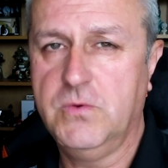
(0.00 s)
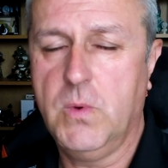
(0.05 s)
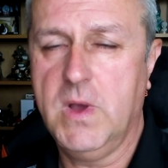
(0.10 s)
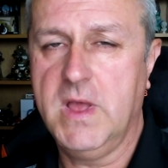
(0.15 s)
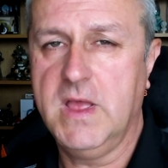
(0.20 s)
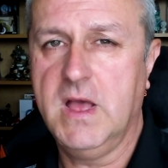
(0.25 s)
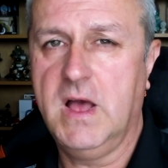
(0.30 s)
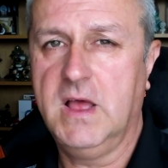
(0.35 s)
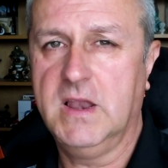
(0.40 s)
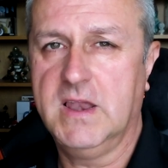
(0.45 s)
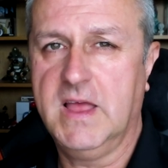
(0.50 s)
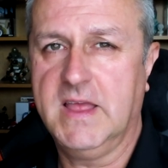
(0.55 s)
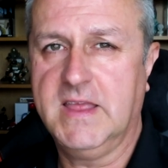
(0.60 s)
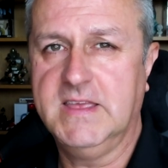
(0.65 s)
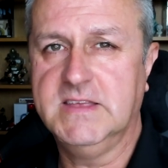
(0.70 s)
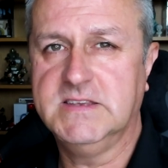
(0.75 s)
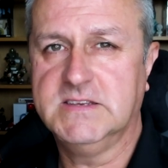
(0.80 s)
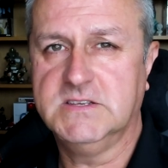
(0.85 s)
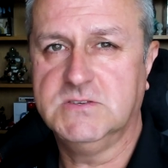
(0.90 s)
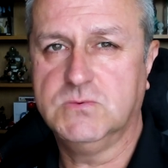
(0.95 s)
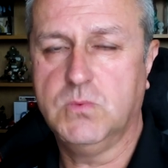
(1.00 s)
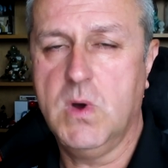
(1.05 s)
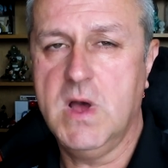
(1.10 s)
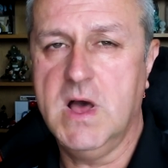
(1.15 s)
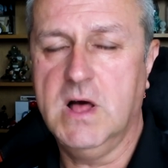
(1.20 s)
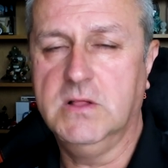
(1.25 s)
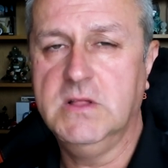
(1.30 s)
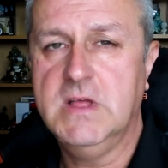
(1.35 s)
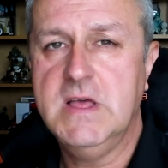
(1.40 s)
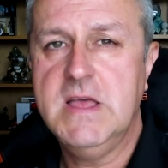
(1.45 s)
the way I like it as
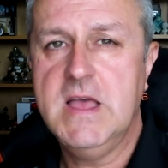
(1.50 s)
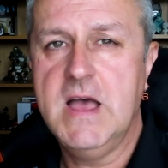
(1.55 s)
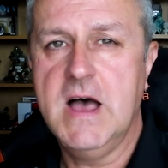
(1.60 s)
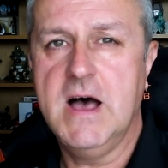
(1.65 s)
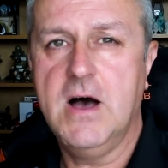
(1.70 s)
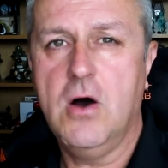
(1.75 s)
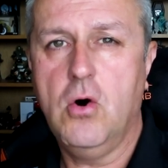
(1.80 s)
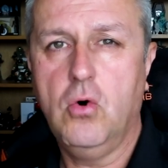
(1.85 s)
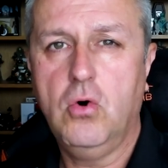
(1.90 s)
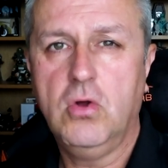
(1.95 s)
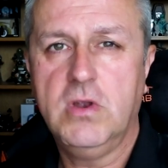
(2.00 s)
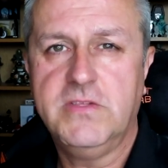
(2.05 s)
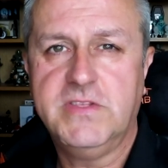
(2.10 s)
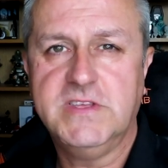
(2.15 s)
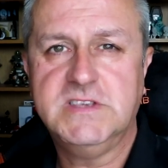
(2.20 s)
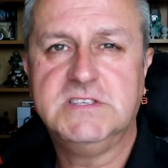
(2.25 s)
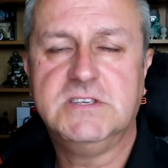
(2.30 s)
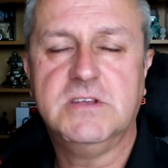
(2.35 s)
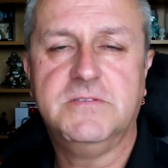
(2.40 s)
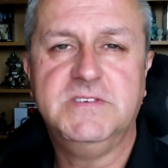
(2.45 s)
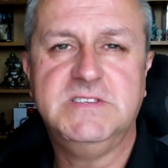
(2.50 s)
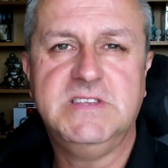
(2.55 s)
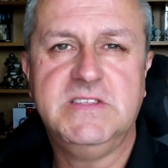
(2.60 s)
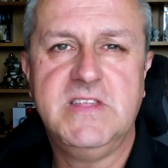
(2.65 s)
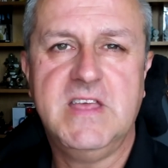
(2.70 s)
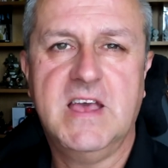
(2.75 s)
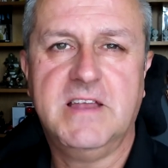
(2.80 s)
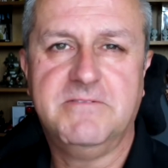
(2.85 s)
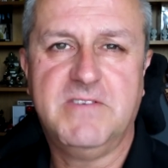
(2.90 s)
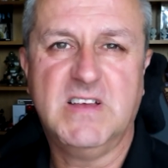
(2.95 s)
well. Uh, all of this stuff is
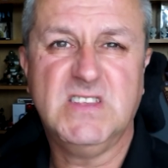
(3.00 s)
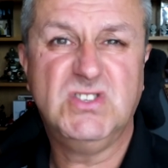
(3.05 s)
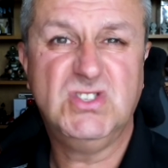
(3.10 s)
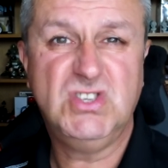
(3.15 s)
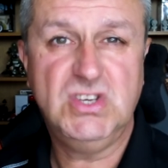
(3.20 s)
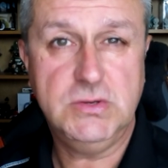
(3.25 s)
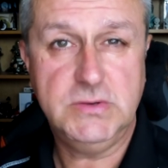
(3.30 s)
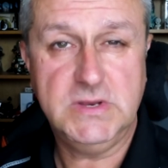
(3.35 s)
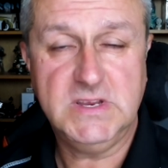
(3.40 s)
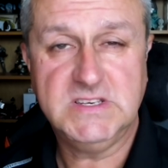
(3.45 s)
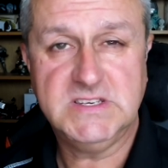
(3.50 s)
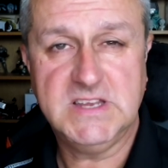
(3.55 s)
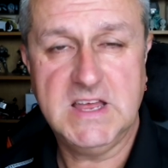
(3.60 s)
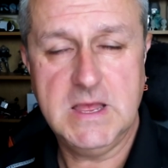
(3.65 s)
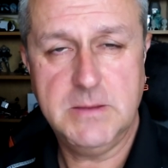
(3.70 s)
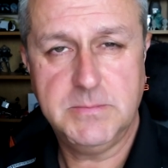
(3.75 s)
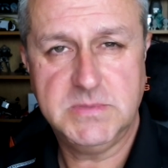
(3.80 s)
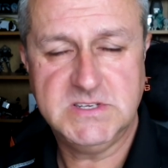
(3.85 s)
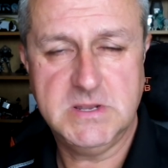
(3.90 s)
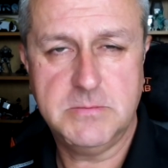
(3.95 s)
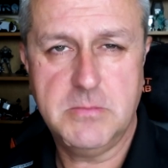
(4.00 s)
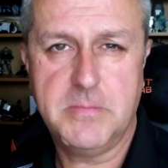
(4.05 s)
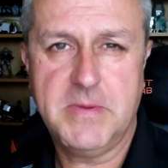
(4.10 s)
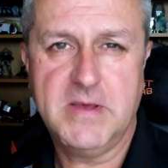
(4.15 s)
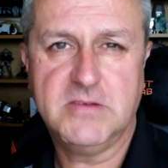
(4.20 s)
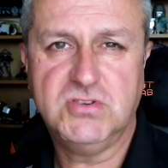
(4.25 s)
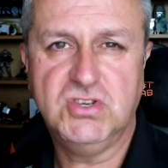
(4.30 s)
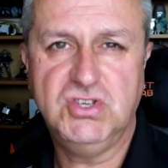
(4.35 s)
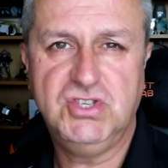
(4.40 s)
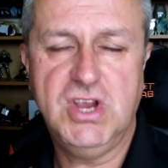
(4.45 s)
in the advanced tuning tab as I'm
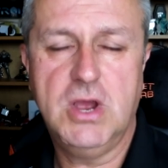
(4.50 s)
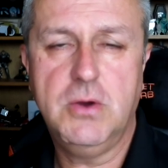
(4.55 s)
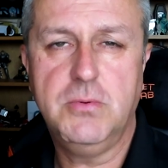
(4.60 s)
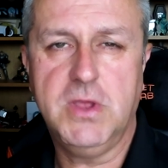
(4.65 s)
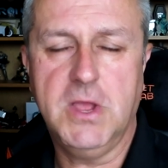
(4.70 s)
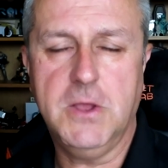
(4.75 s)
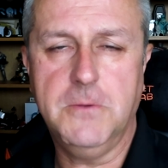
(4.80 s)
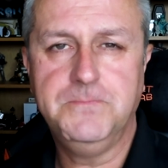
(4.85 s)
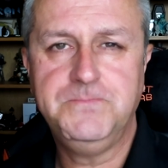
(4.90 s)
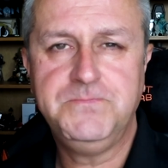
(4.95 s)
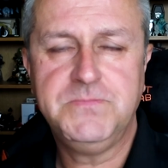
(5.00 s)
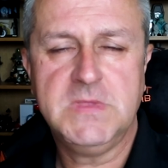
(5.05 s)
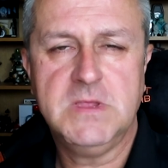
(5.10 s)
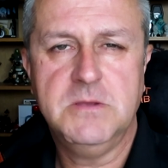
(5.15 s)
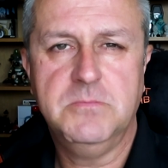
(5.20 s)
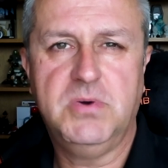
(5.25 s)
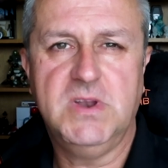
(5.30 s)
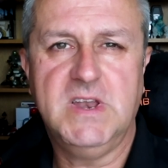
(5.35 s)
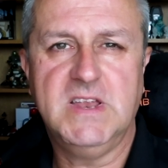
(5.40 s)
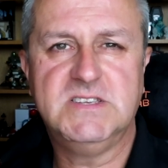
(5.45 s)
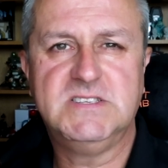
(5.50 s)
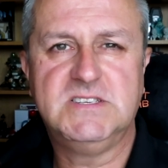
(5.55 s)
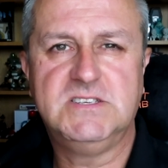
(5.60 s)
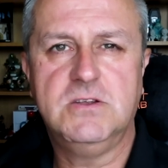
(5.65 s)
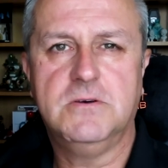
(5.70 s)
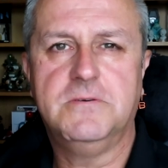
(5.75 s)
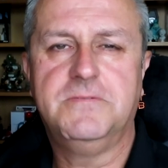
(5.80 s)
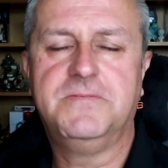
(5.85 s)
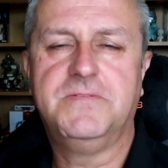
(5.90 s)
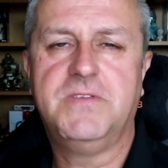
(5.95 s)
about to show you, but it's
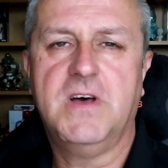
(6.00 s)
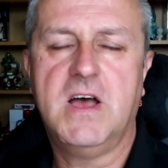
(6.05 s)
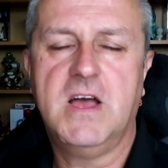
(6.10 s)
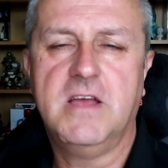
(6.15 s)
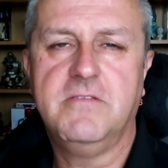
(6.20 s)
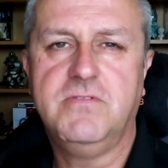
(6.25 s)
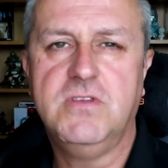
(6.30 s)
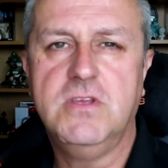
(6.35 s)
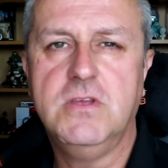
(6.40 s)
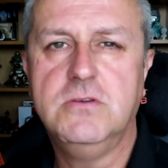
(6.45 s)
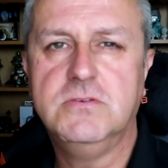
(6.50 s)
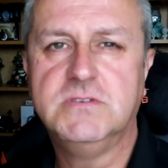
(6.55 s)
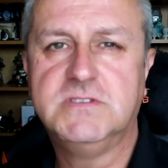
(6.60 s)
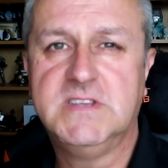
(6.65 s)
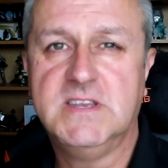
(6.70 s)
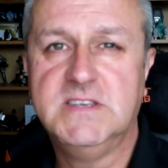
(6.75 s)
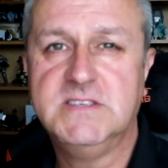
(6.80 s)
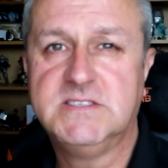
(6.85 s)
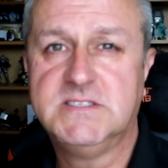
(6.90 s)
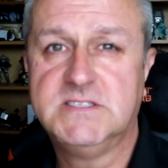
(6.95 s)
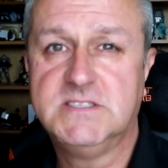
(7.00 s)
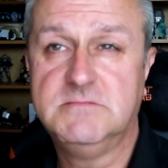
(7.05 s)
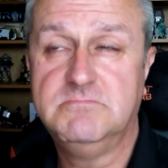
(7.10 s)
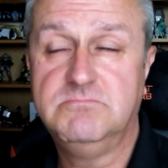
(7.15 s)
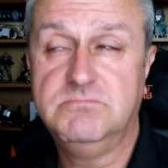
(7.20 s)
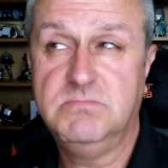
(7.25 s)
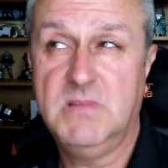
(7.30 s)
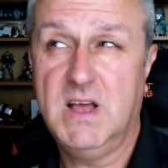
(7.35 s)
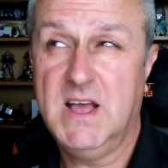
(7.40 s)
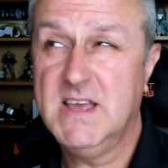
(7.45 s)
stuff that I've used since
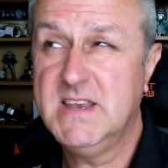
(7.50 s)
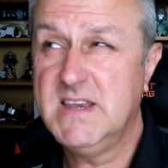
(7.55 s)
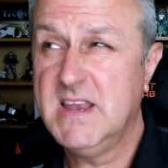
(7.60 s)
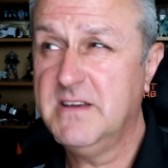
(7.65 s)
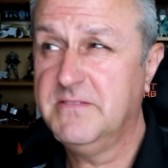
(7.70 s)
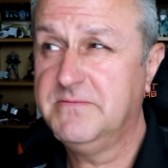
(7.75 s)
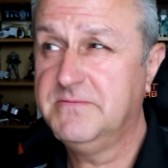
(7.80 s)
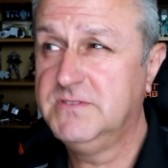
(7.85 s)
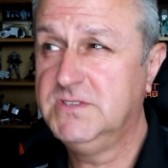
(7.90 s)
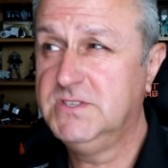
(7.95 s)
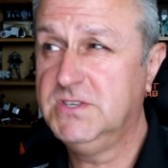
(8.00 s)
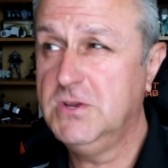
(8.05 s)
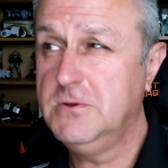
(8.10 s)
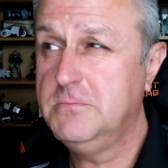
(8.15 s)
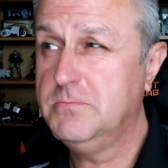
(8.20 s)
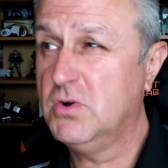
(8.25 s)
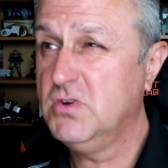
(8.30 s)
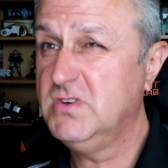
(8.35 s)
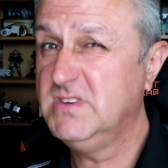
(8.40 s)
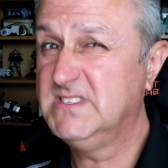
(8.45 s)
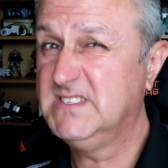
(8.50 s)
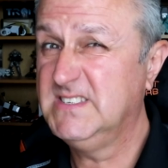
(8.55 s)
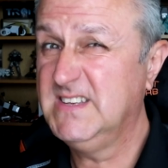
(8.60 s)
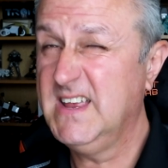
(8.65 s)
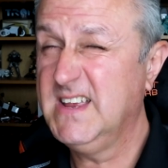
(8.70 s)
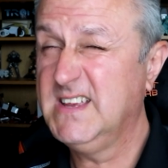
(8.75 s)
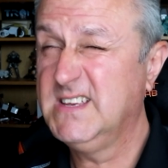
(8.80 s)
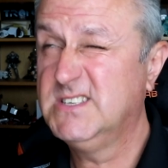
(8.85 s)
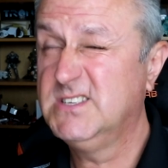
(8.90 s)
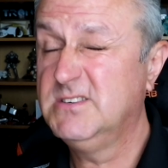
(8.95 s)
INAV
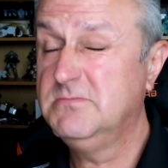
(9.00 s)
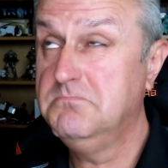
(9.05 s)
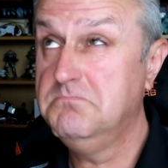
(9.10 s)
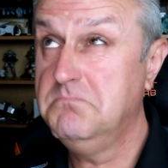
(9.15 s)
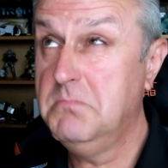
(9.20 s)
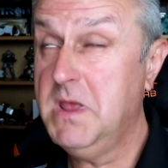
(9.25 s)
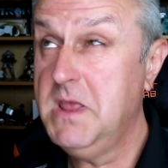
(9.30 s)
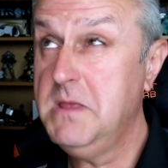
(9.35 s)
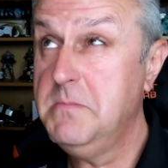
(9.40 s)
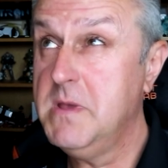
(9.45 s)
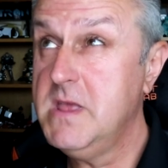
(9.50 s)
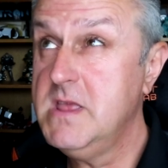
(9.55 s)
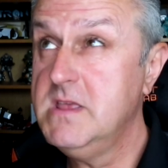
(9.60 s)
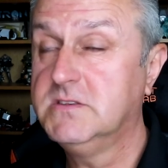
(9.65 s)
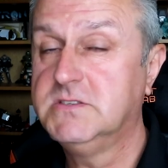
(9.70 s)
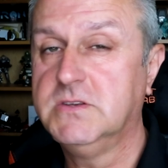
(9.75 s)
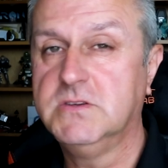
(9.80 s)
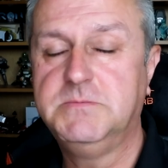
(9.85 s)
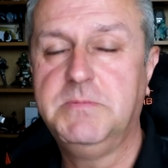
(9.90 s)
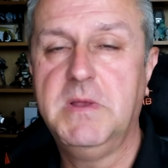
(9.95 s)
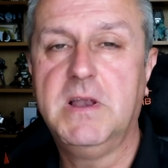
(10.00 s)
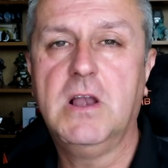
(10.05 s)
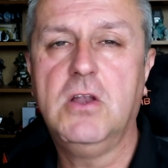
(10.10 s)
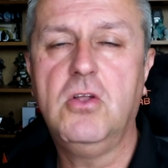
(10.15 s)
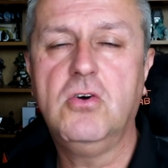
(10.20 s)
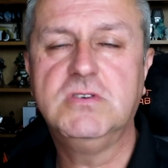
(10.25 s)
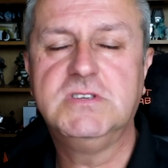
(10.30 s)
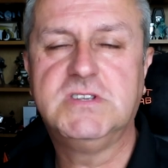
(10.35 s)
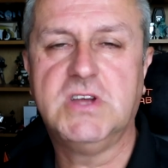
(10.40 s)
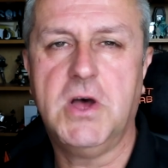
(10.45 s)
2.6 maybe. So it's been a
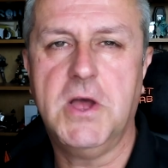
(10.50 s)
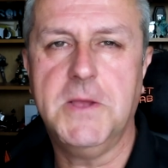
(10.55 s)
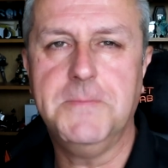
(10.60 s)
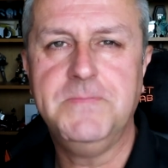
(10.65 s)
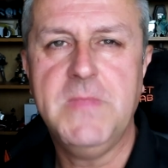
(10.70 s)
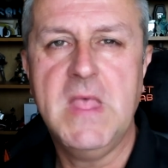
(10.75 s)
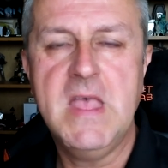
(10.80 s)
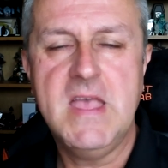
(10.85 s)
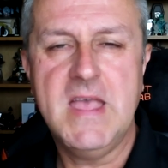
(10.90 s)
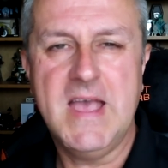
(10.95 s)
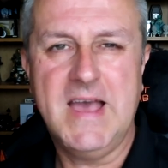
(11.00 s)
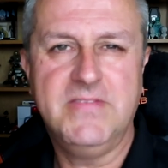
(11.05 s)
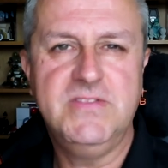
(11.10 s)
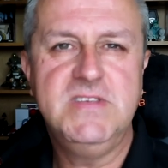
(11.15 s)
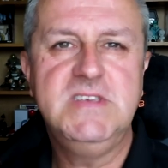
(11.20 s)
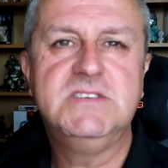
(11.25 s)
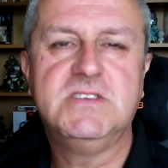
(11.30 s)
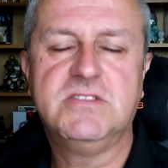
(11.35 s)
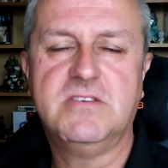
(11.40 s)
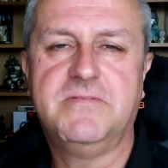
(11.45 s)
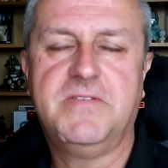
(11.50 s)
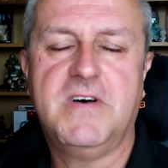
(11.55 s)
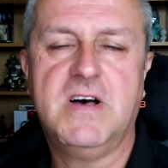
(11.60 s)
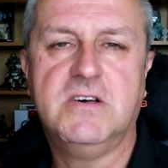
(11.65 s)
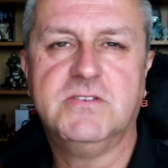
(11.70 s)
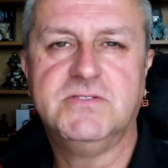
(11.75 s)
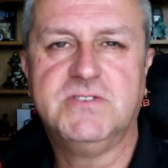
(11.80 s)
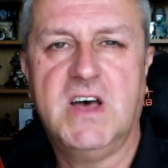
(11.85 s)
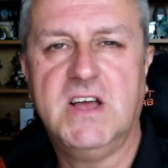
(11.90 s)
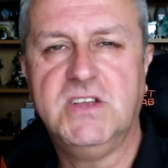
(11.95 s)
long time and these are the
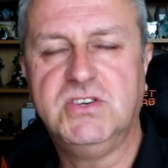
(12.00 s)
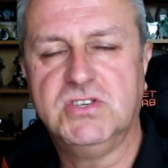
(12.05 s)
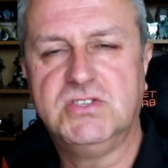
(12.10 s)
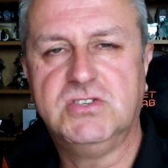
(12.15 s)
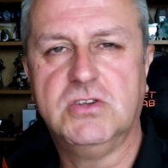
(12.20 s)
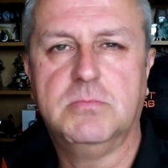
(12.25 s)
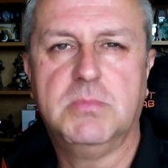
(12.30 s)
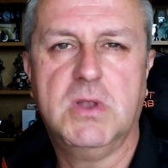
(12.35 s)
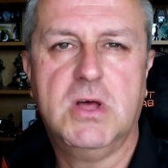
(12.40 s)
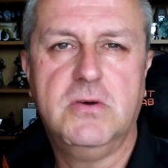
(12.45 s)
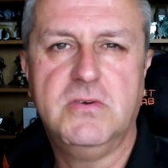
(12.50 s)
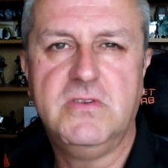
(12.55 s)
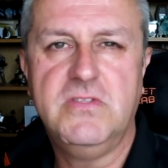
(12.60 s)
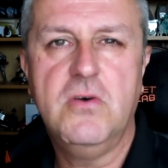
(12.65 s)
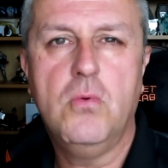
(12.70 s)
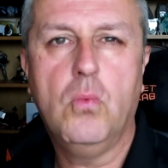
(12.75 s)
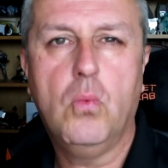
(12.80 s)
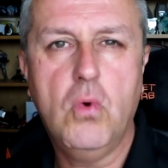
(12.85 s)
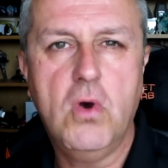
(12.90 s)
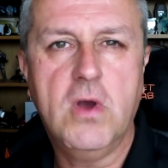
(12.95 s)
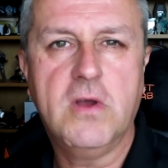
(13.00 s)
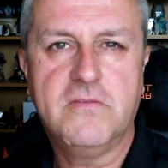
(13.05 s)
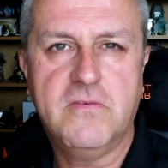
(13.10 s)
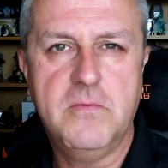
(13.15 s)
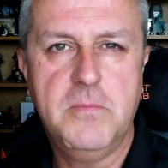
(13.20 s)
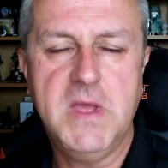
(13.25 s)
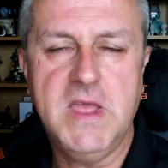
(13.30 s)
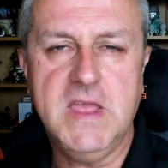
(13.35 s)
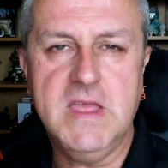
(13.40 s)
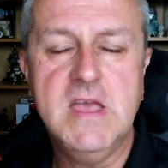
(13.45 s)
files that I just upload and that work
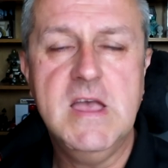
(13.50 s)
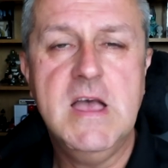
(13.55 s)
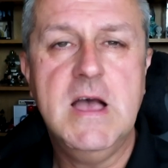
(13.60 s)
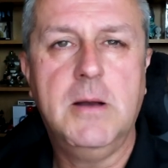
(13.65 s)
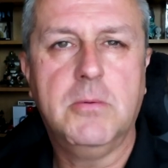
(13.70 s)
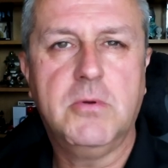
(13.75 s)
for me.